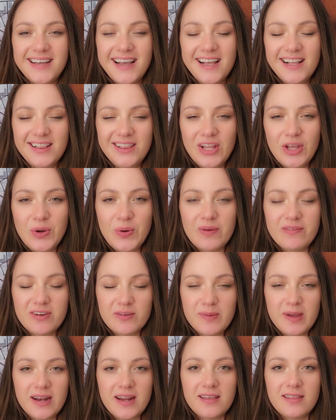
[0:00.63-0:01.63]
Hello,
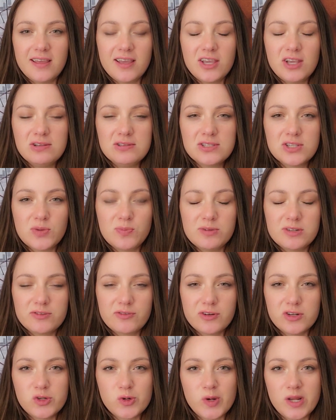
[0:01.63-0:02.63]
everybody. Thank you so much
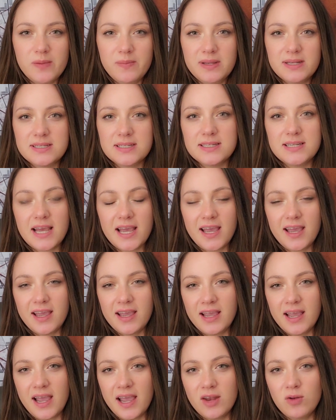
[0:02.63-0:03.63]
for joining me
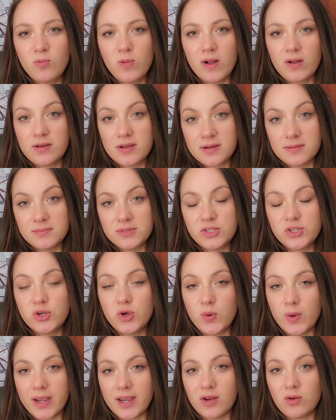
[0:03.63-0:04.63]
today, and welcome to
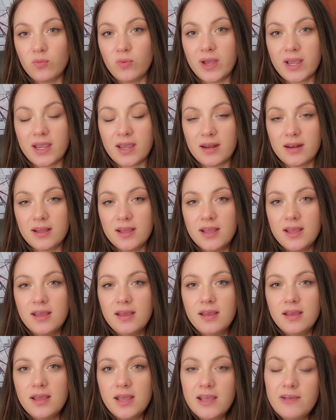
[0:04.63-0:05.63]
Quick and Wicked.
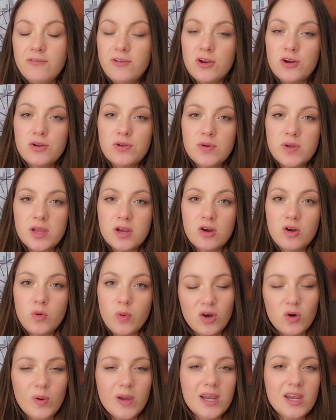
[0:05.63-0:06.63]
If you're new here,
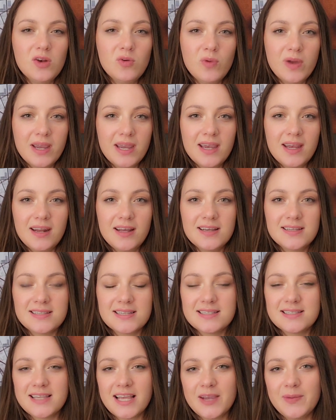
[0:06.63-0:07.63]
Quick and Wicked is
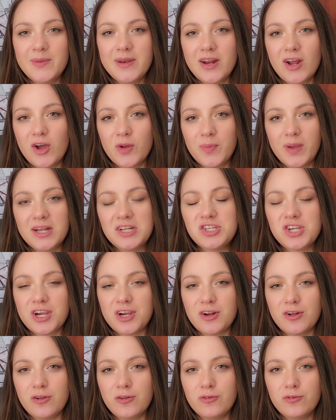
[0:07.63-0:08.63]
a segment on my
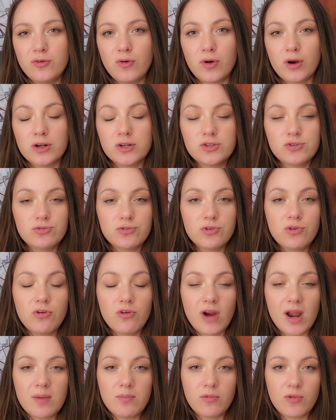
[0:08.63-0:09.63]
channel for true
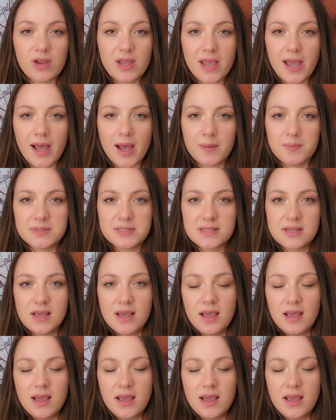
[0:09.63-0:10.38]
crime recaps.